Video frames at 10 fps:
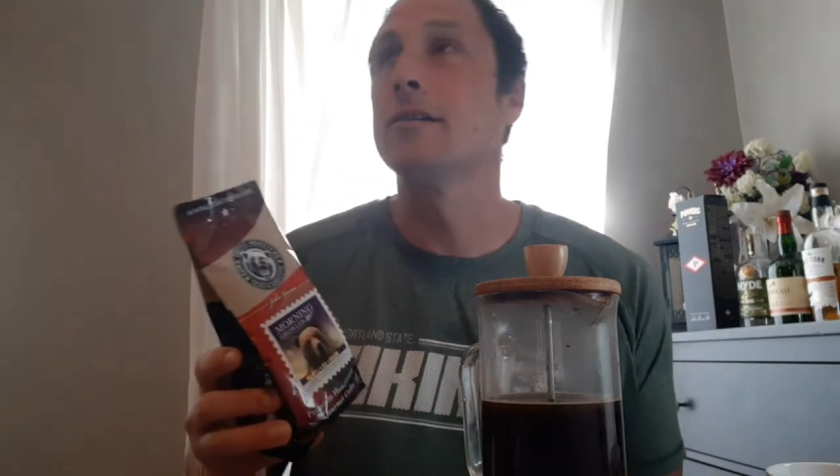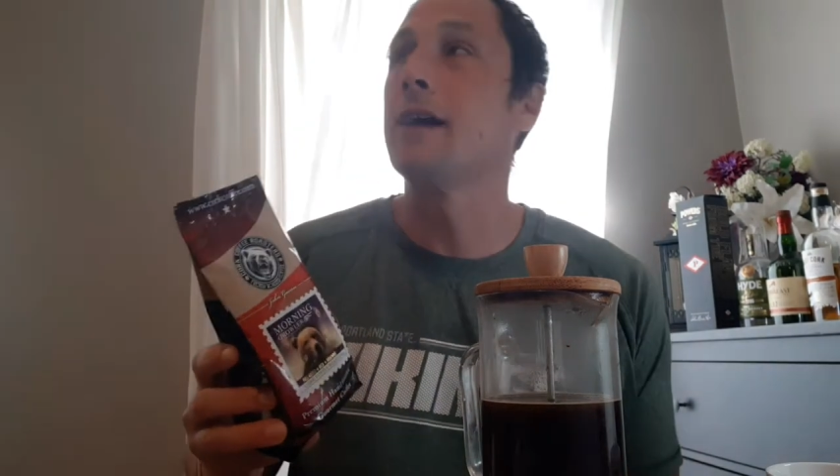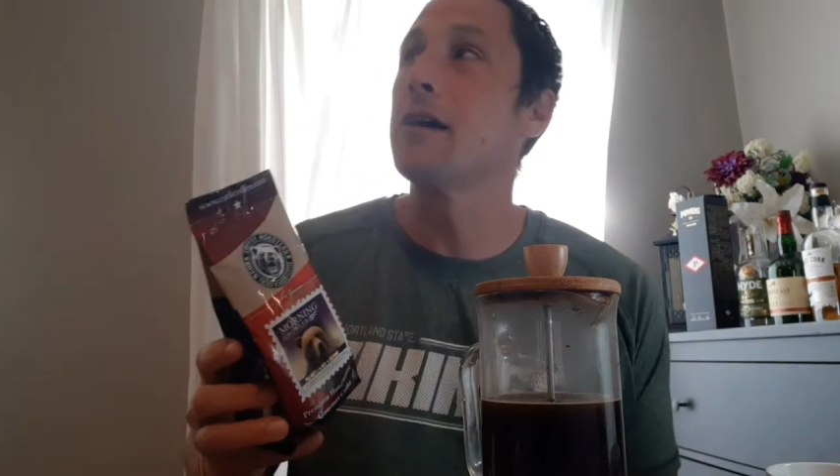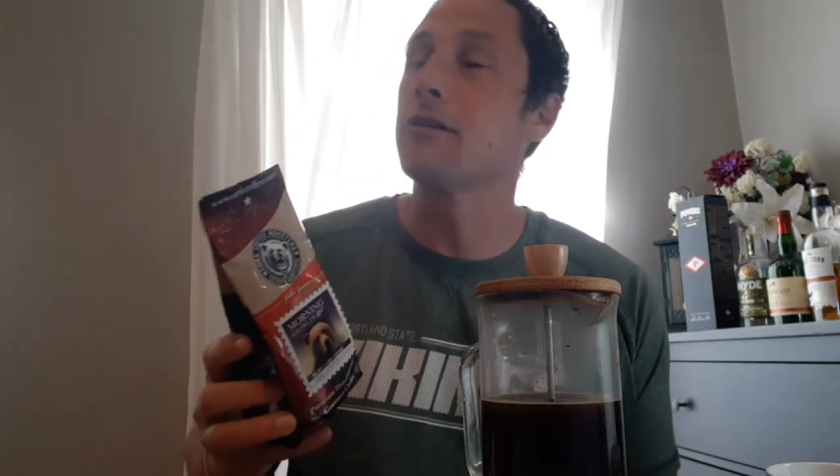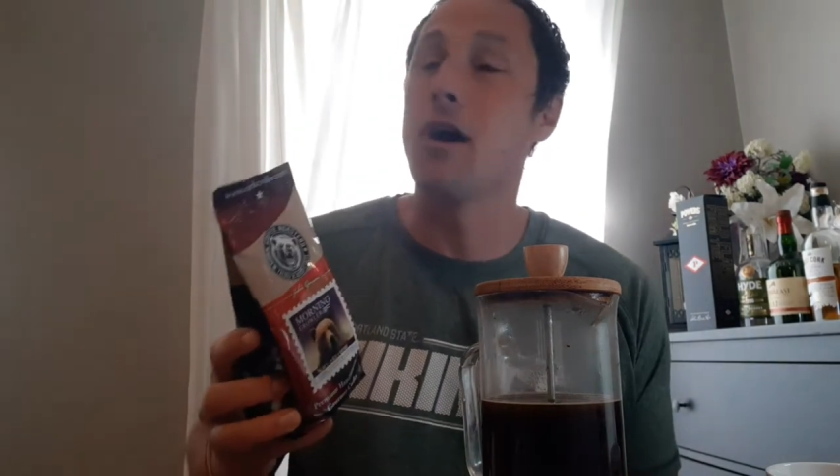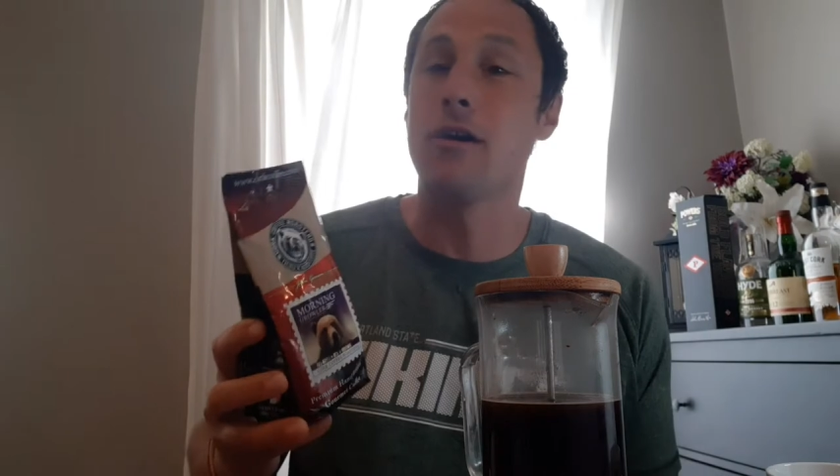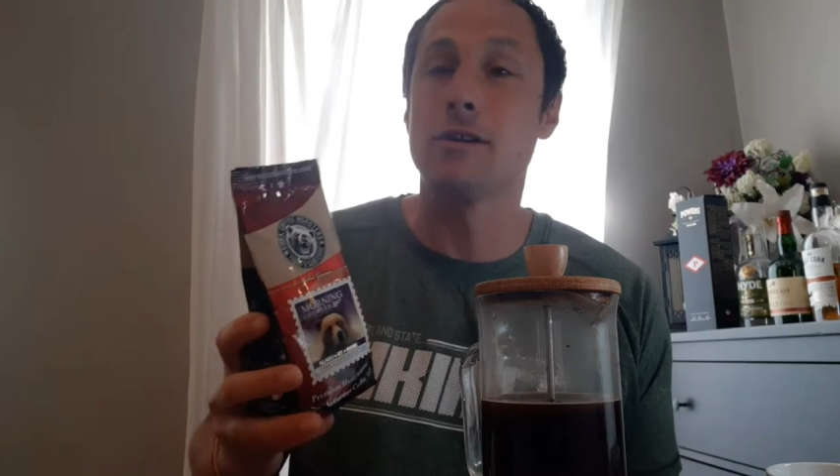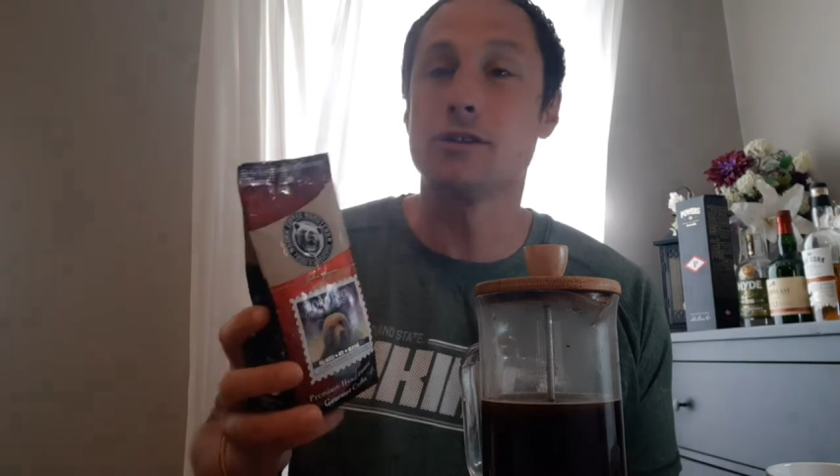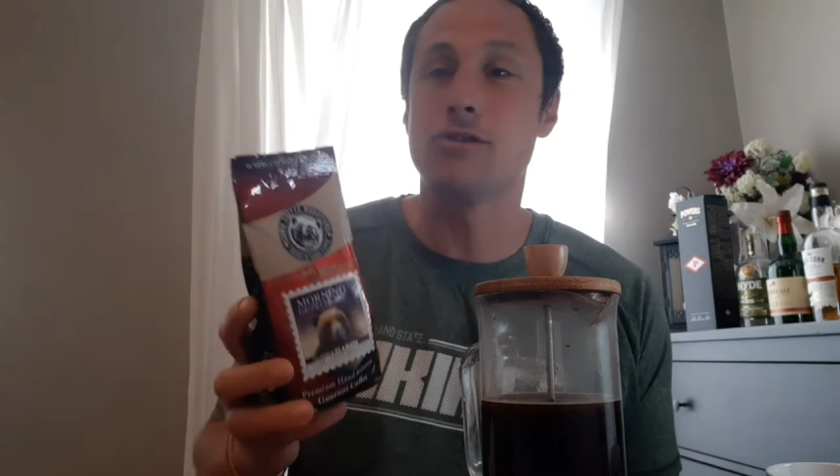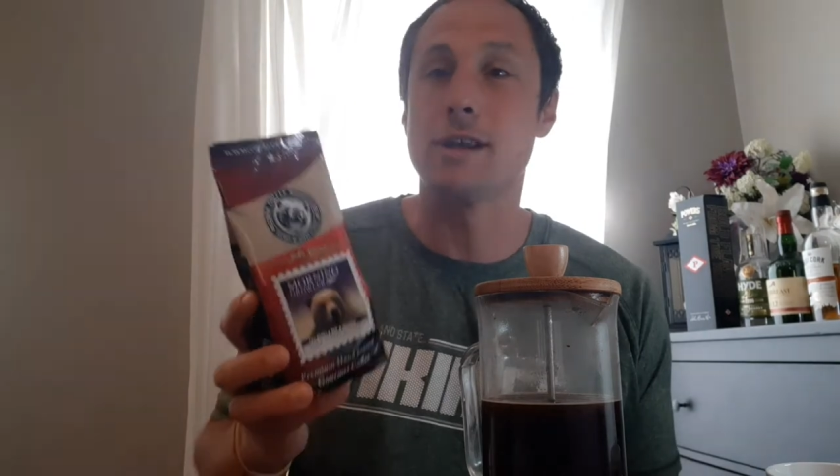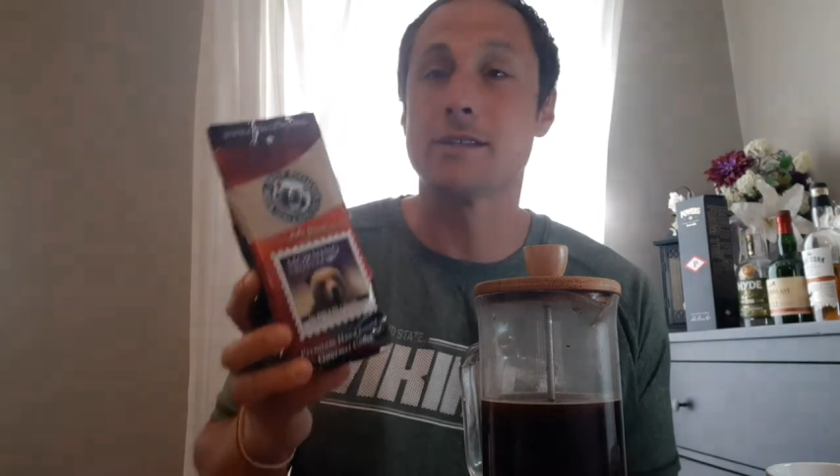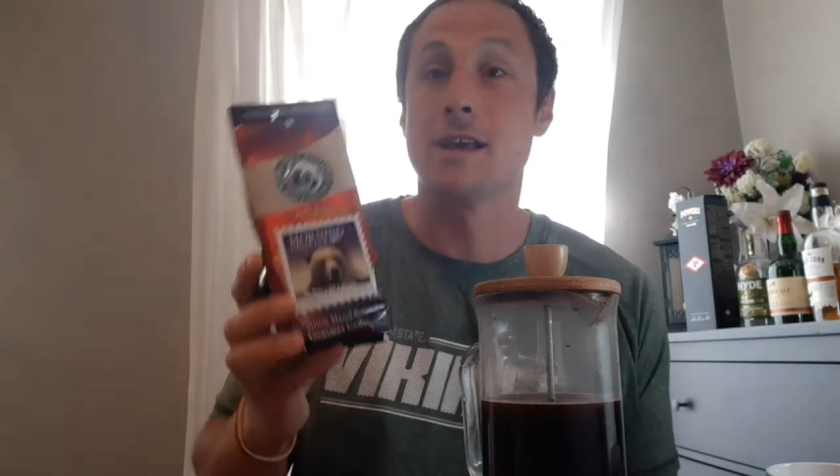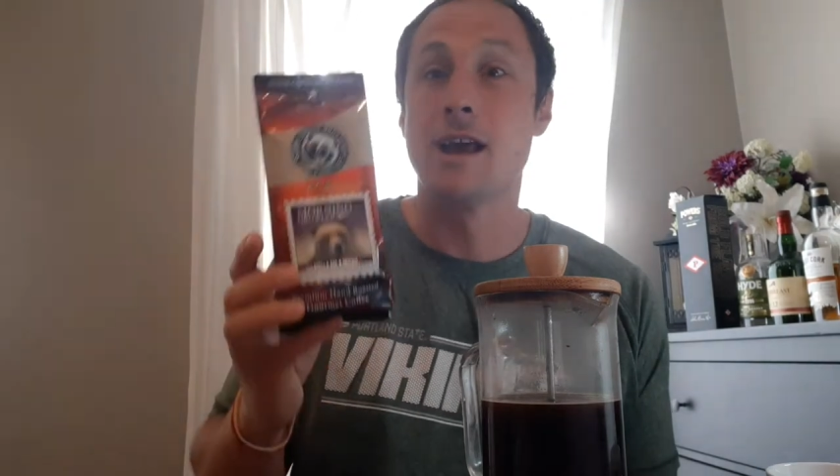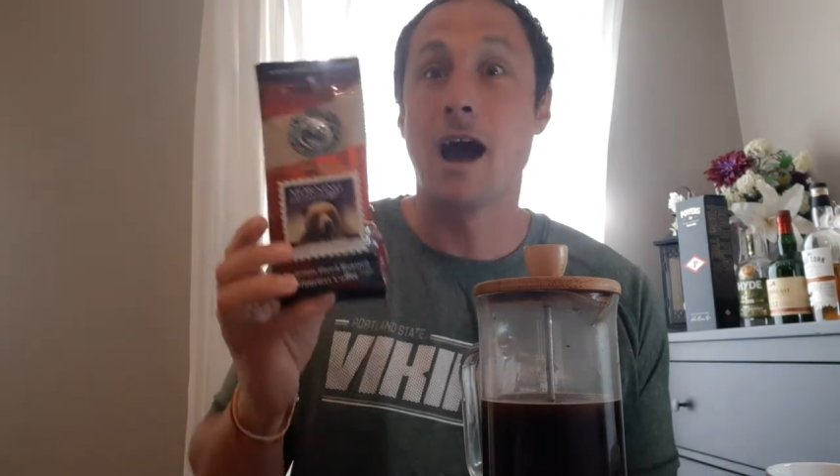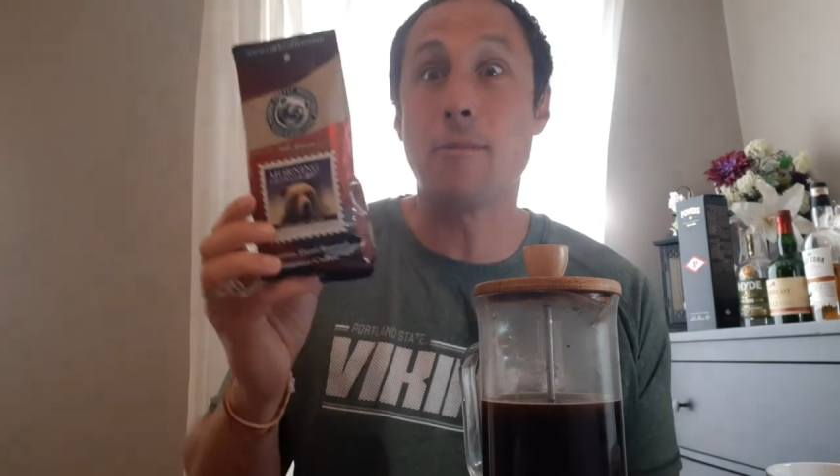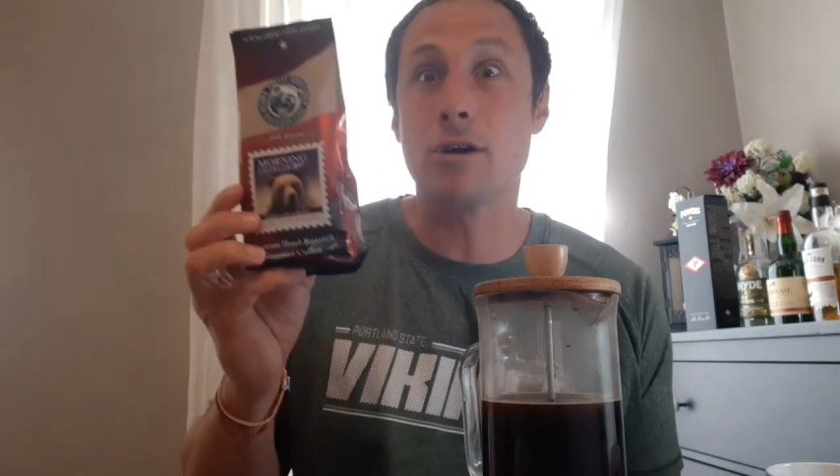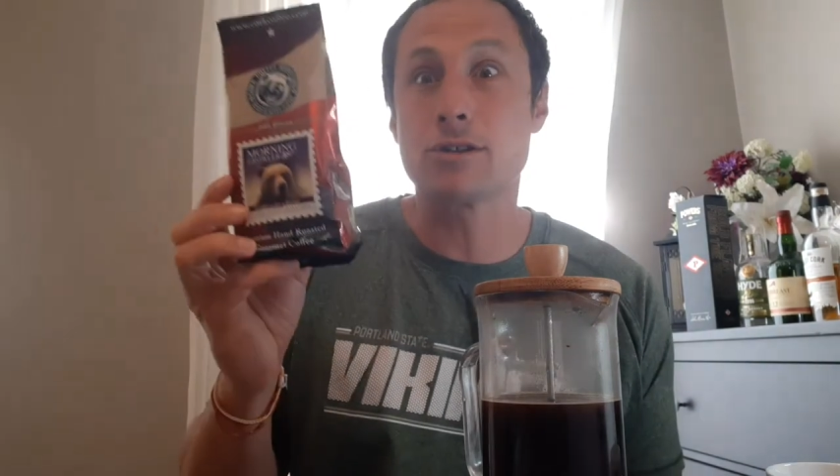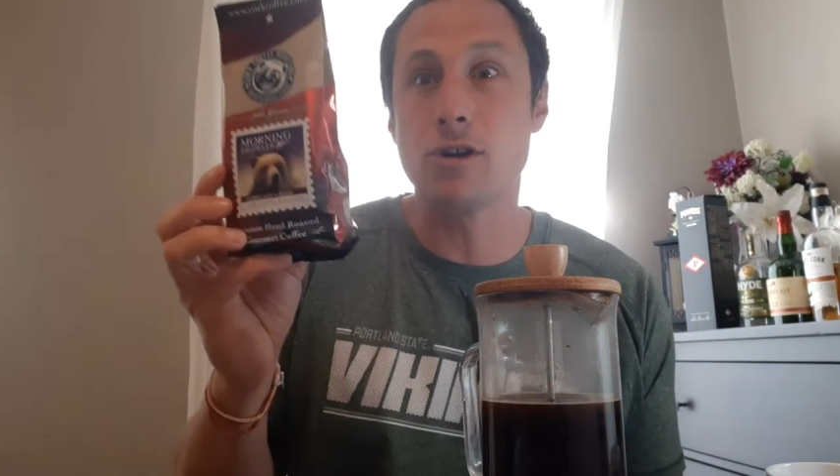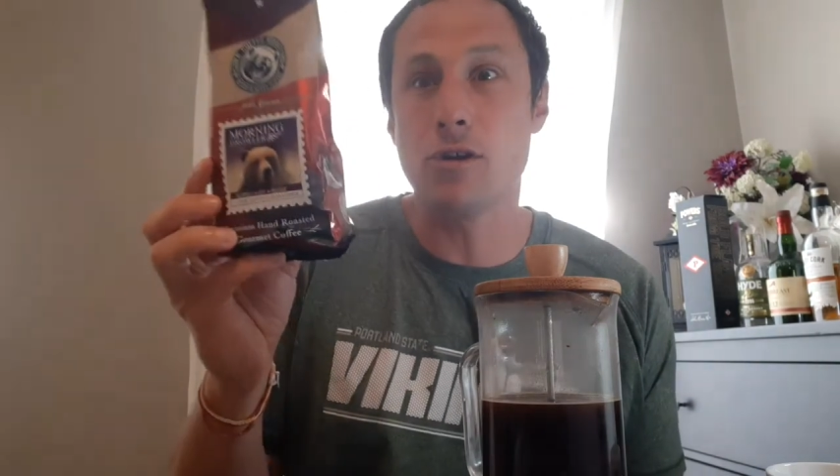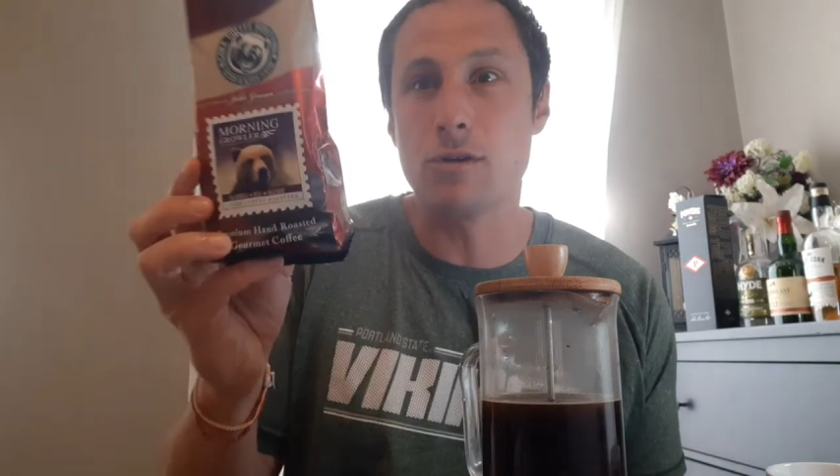alcoholic drinks. I'm
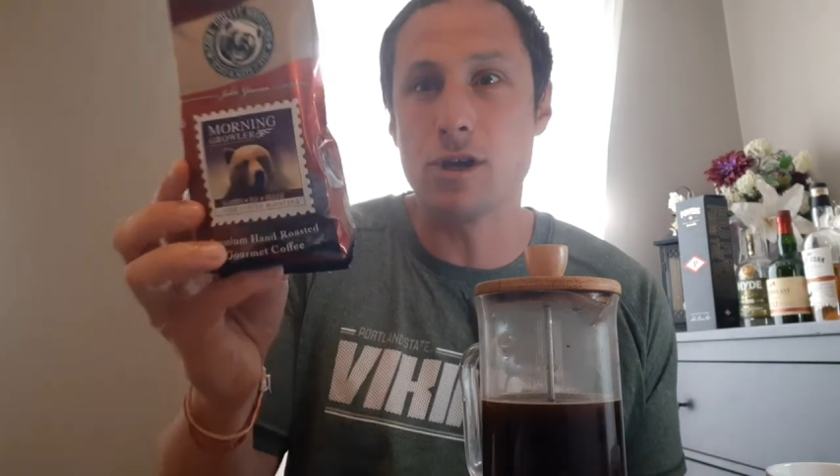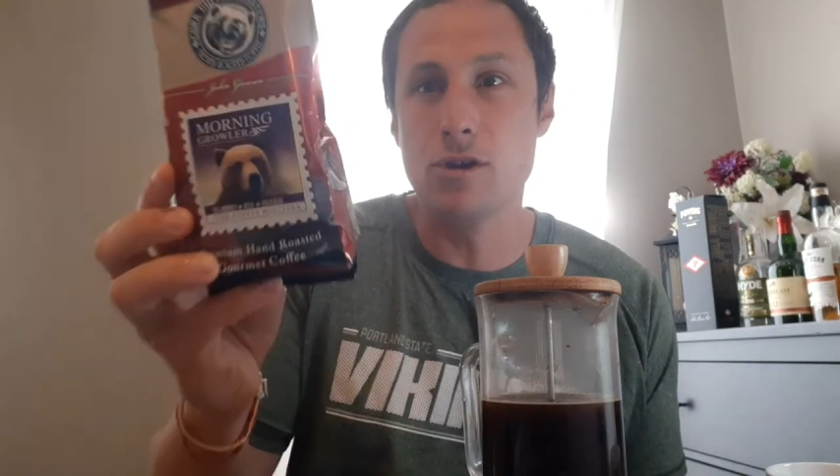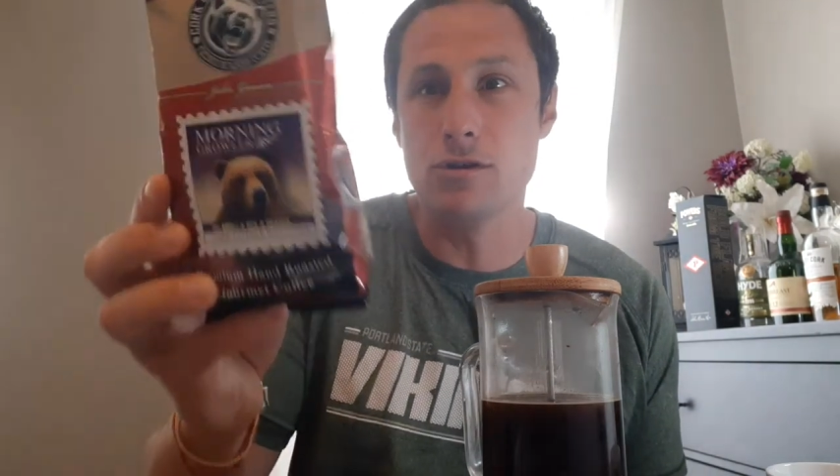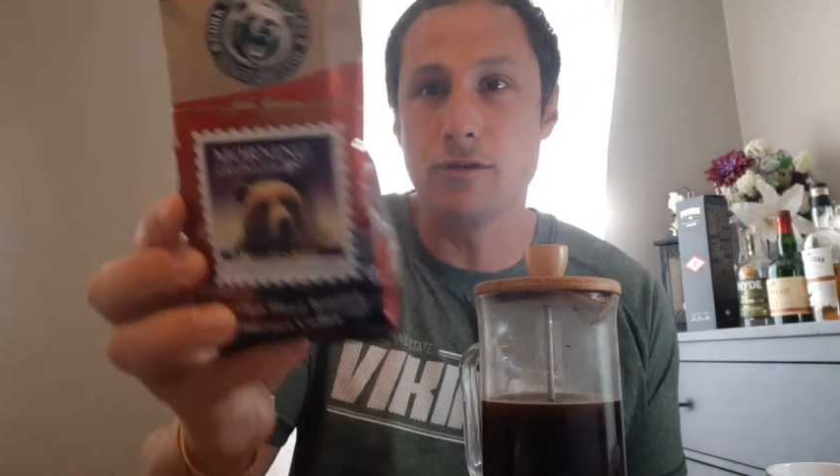also a huge